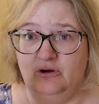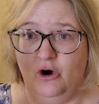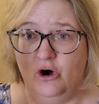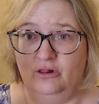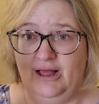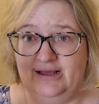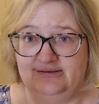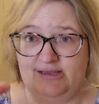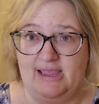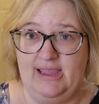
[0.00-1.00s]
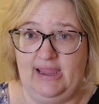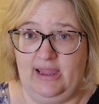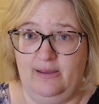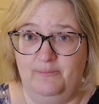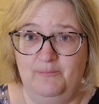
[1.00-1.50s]
all as a
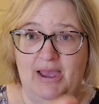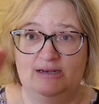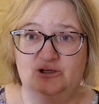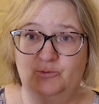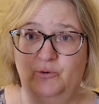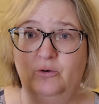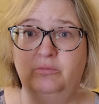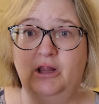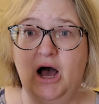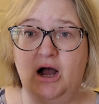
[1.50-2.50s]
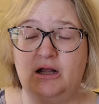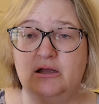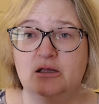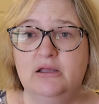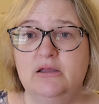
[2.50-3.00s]
manageable block.
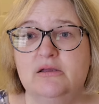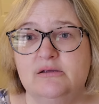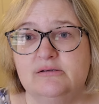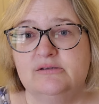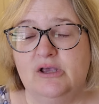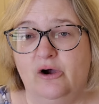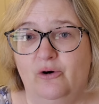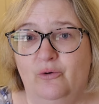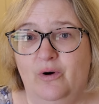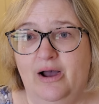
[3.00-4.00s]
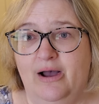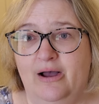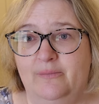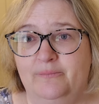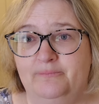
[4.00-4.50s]
So
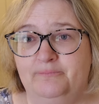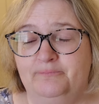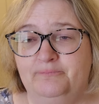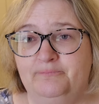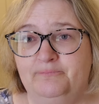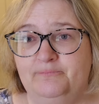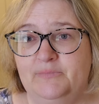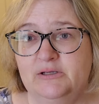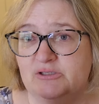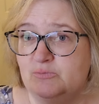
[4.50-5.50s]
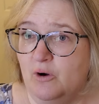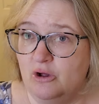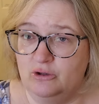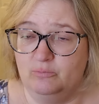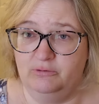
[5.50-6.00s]
um, a
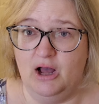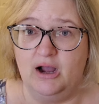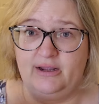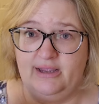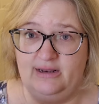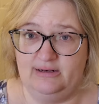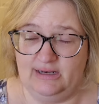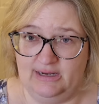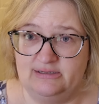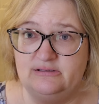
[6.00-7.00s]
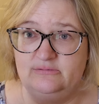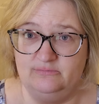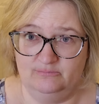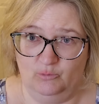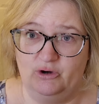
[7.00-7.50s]
smaller block can ease,
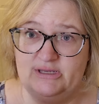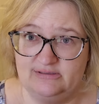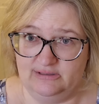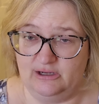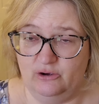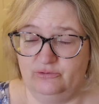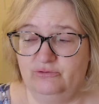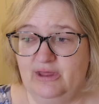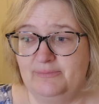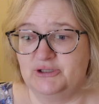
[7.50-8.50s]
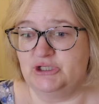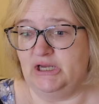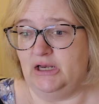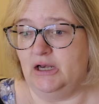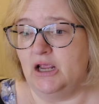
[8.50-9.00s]
more easily go through that
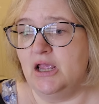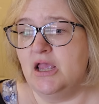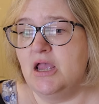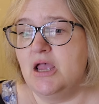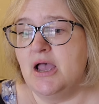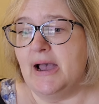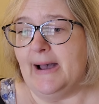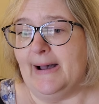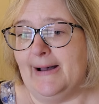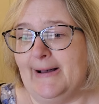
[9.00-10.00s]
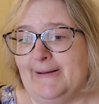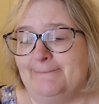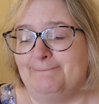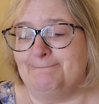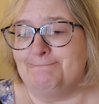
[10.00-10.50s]
machine.
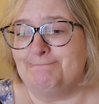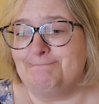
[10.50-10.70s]
Um,